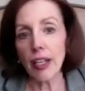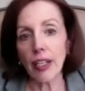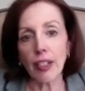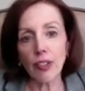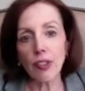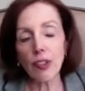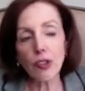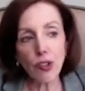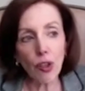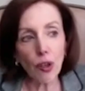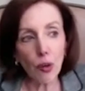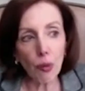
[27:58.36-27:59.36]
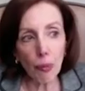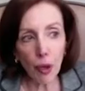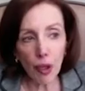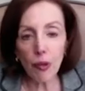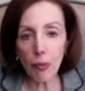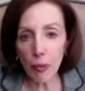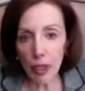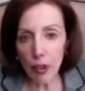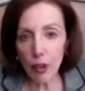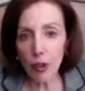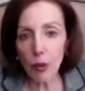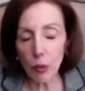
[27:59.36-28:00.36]
And so part of my
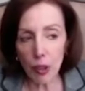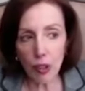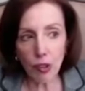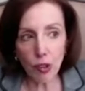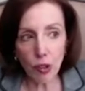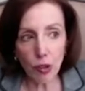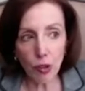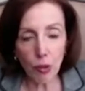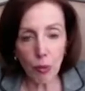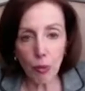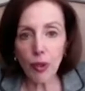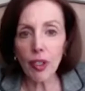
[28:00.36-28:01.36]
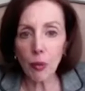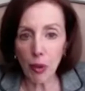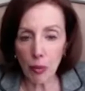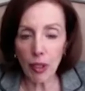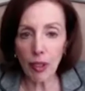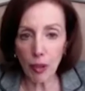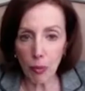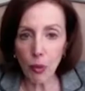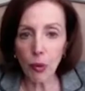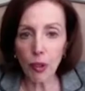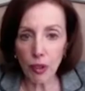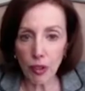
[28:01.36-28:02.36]
goal was to bring women on
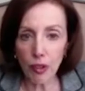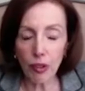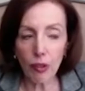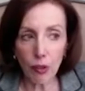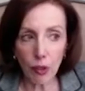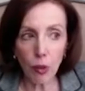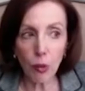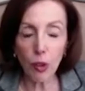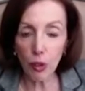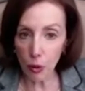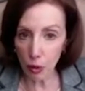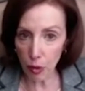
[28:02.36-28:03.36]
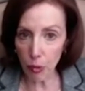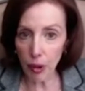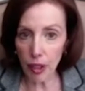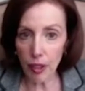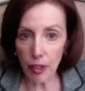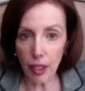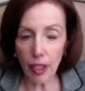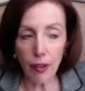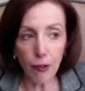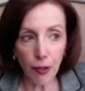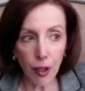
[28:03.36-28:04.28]
board to work with me that I